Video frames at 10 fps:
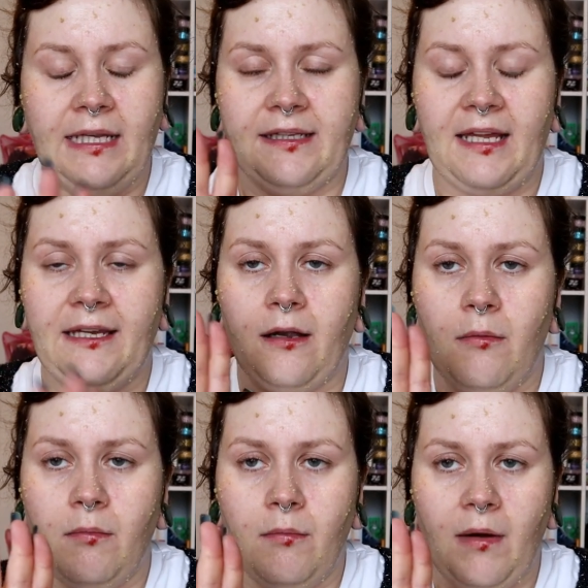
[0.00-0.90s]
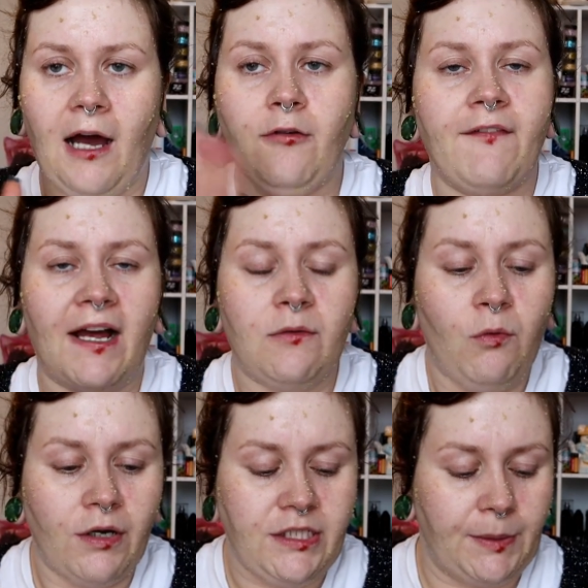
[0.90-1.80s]
it's like, I know I've added
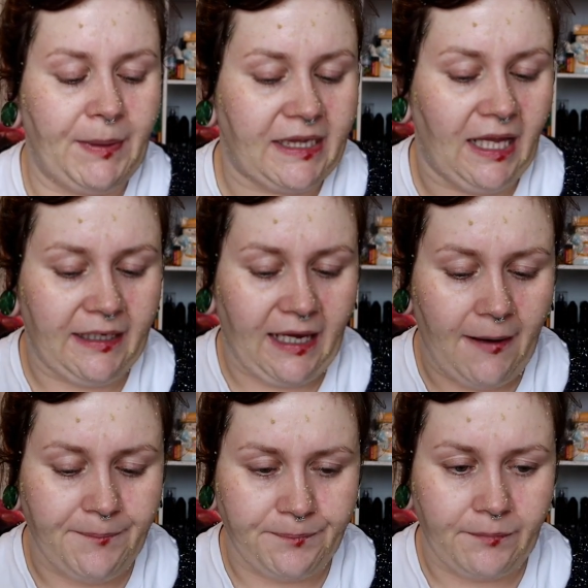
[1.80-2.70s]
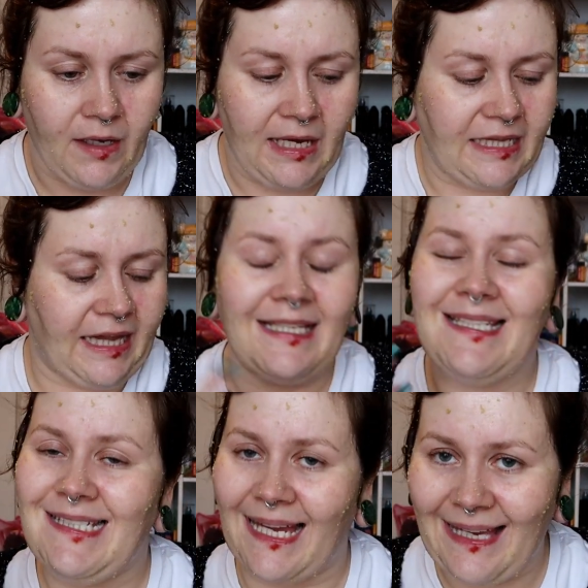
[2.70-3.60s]
water to it, but it's like
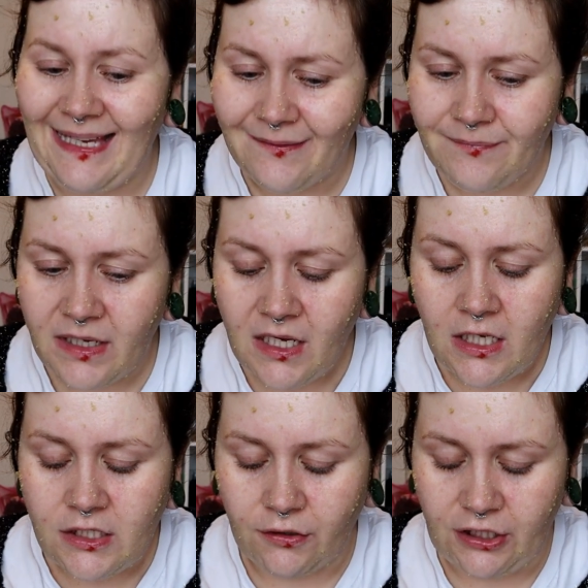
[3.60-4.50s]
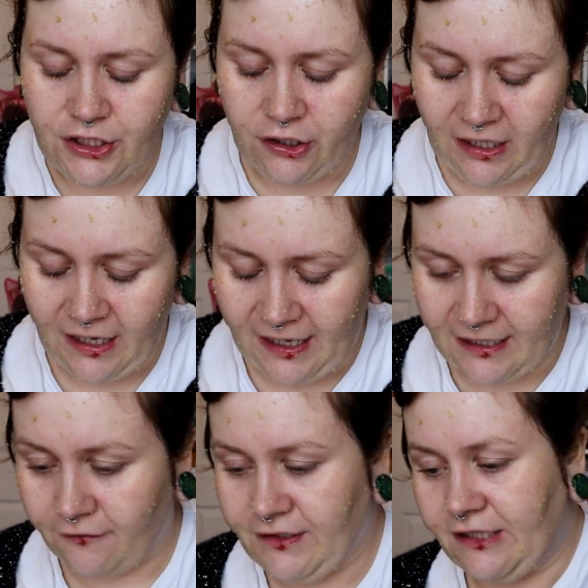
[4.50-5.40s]
sticky. So the sugar
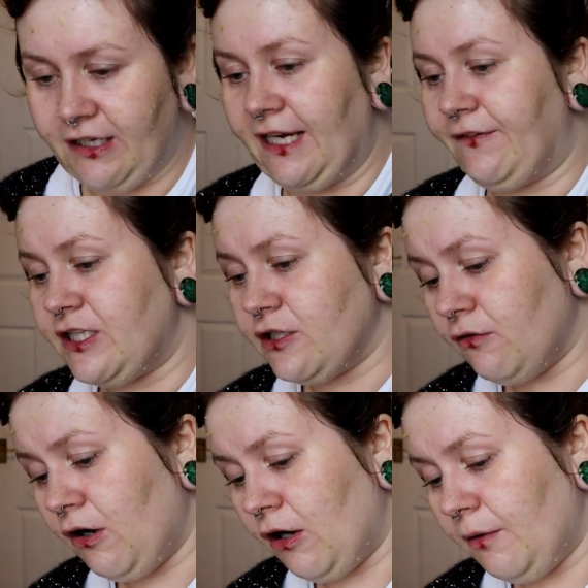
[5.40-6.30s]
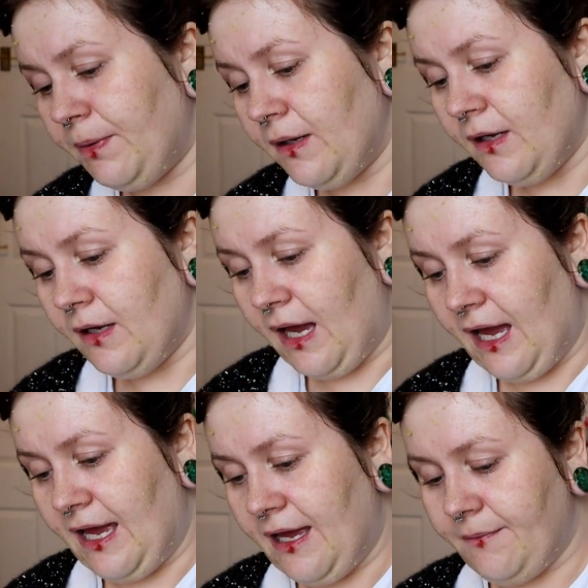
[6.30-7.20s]
is obviously going to give a scrub,
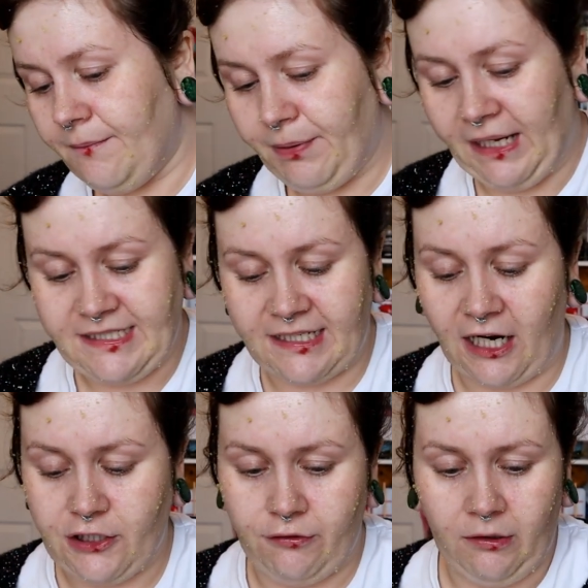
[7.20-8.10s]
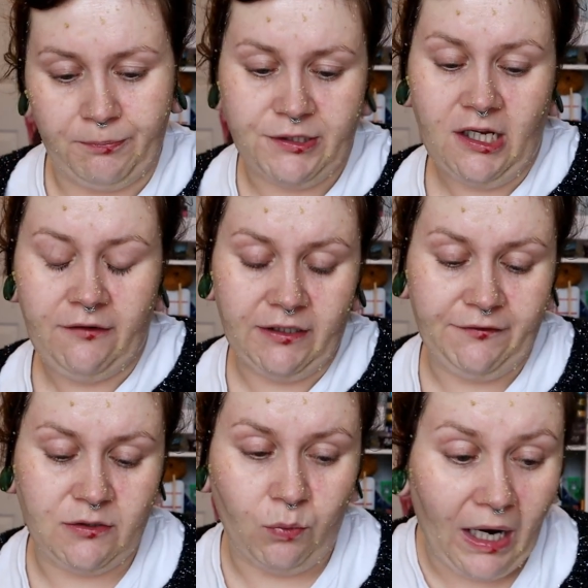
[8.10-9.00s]
but it's a natural
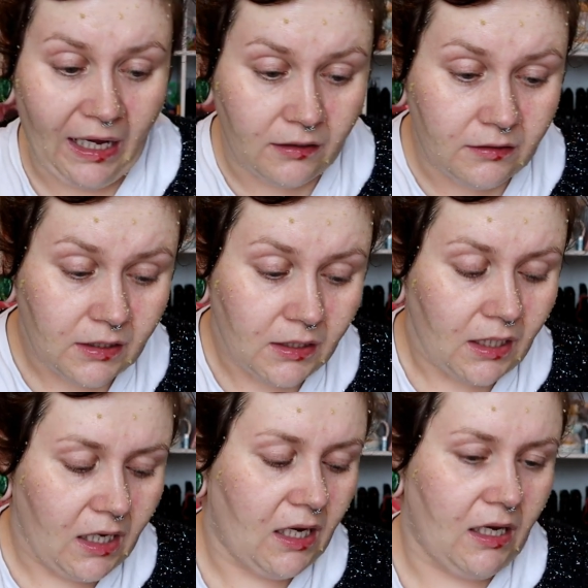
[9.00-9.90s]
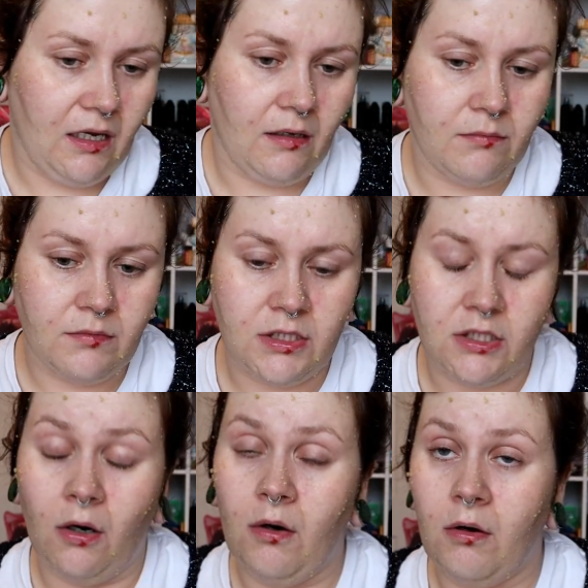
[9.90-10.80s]
preservative as well.
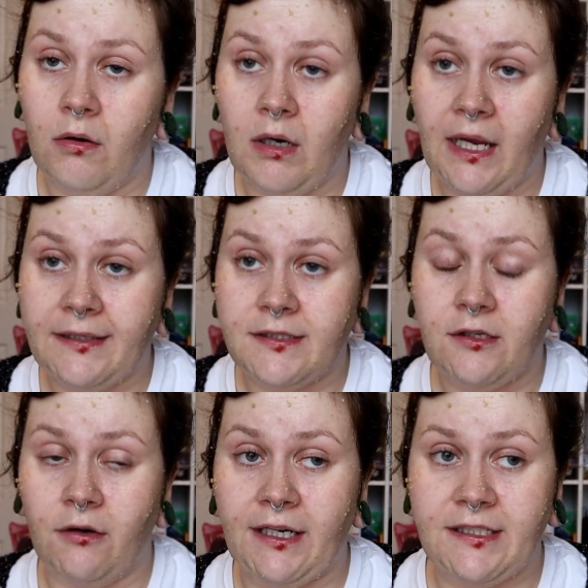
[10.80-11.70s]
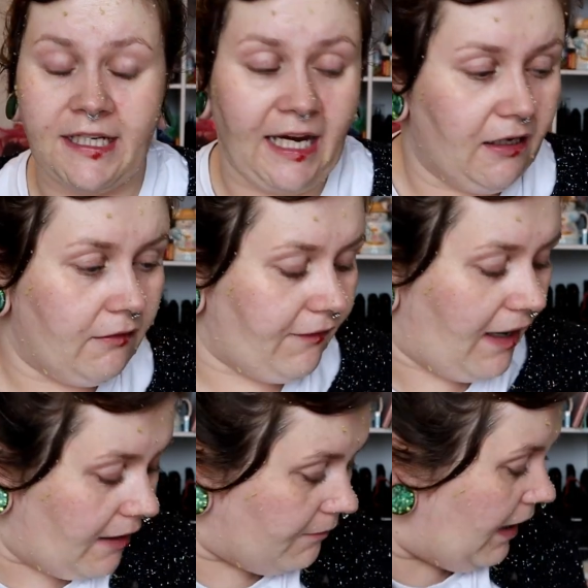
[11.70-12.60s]
So it's going to kind of
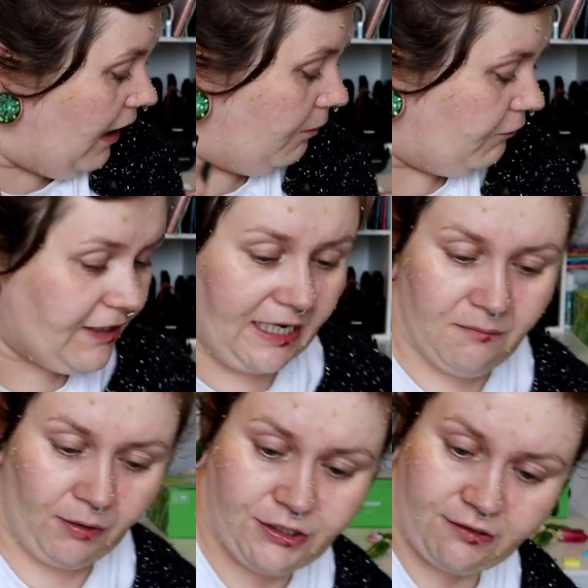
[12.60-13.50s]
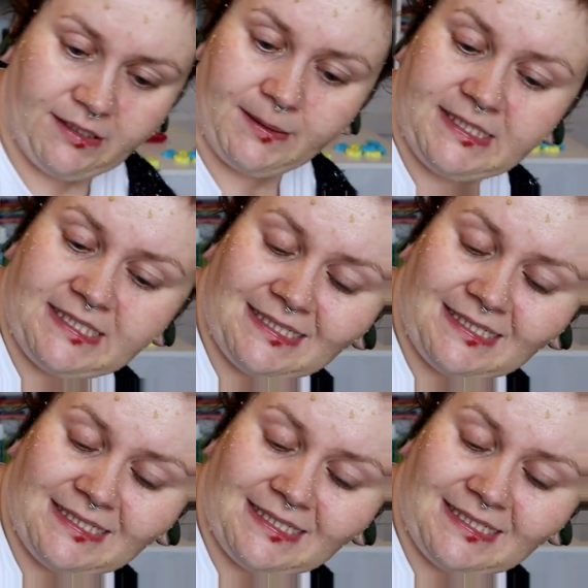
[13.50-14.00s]
help retain moisture into the